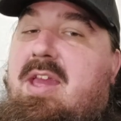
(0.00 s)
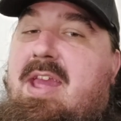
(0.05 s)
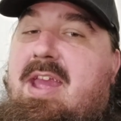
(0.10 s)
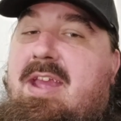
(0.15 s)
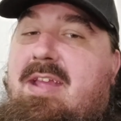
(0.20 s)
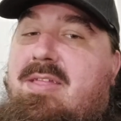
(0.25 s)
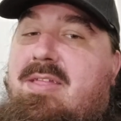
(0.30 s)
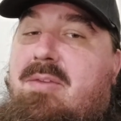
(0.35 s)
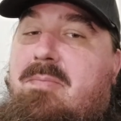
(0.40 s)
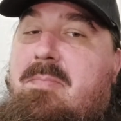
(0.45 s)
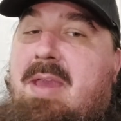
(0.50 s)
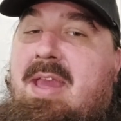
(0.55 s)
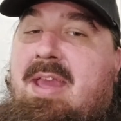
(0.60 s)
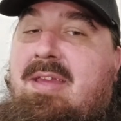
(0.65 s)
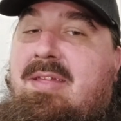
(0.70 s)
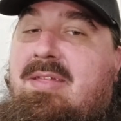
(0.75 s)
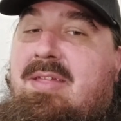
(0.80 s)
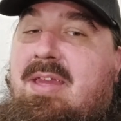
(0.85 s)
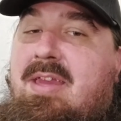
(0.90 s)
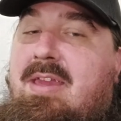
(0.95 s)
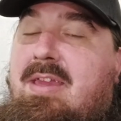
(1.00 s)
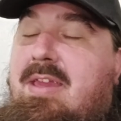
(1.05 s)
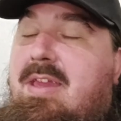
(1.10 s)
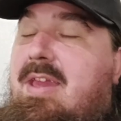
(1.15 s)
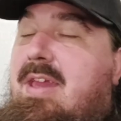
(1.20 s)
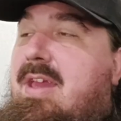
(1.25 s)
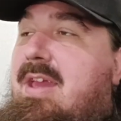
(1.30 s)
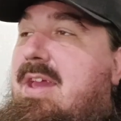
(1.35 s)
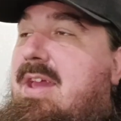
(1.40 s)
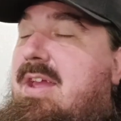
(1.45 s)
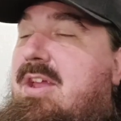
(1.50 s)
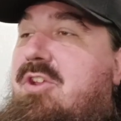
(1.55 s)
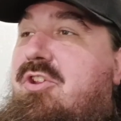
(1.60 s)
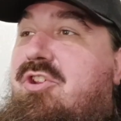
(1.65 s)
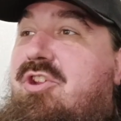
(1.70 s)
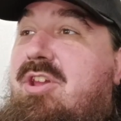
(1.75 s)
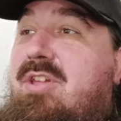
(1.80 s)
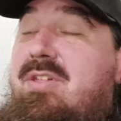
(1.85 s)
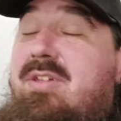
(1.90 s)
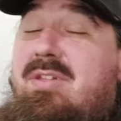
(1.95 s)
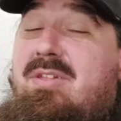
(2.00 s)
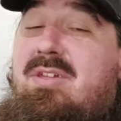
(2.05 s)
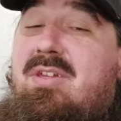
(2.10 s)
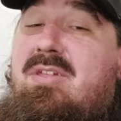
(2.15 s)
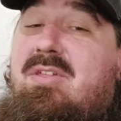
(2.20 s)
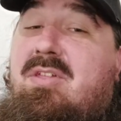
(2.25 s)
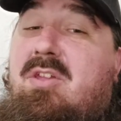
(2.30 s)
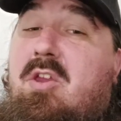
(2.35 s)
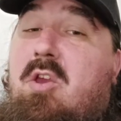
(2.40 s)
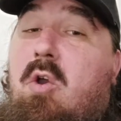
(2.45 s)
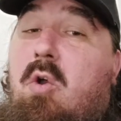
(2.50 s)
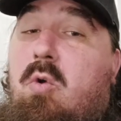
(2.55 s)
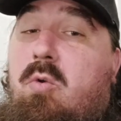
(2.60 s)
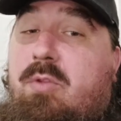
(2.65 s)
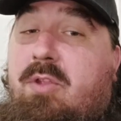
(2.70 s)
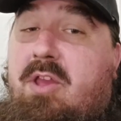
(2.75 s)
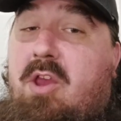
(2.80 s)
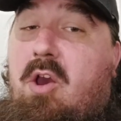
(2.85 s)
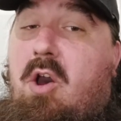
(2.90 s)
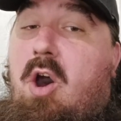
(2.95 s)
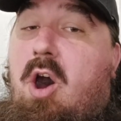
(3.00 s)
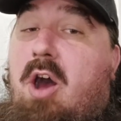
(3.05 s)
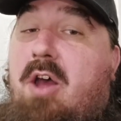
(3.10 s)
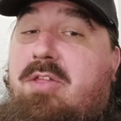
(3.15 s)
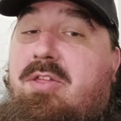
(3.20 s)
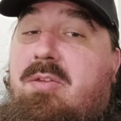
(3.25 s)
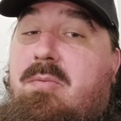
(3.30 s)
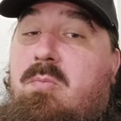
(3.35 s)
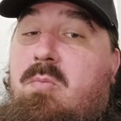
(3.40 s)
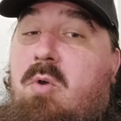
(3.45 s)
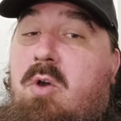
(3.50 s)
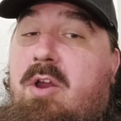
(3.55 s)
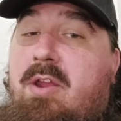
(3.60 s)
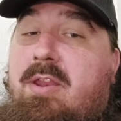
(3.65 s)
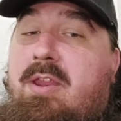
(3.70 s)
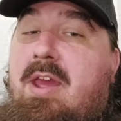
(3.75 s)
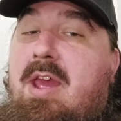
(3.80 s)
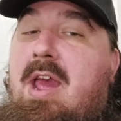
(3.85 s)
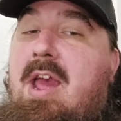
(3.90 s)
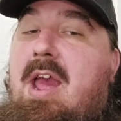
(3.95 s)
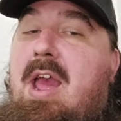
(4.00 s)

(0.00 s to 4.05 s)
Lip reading: It's amazing. Jesus is the only awesome one.